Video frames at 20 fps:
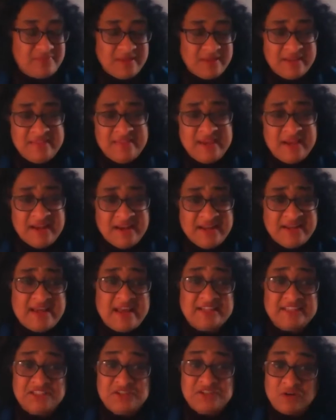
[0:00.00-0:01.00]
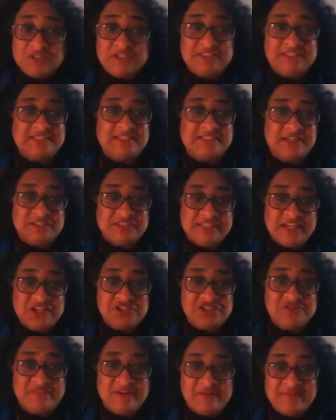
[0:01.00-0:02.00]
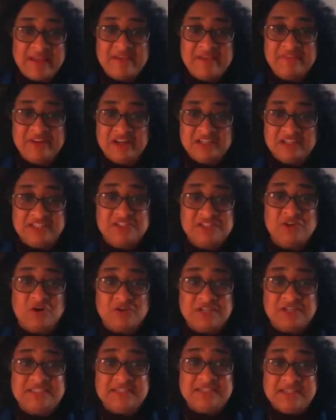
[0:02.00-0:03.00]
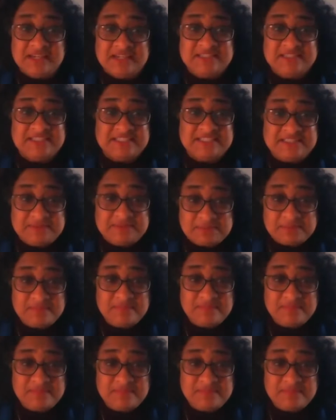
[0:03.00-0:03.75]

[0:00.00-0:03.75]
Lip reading: in the early days, the Doctors Association found evidence that doctors and nurses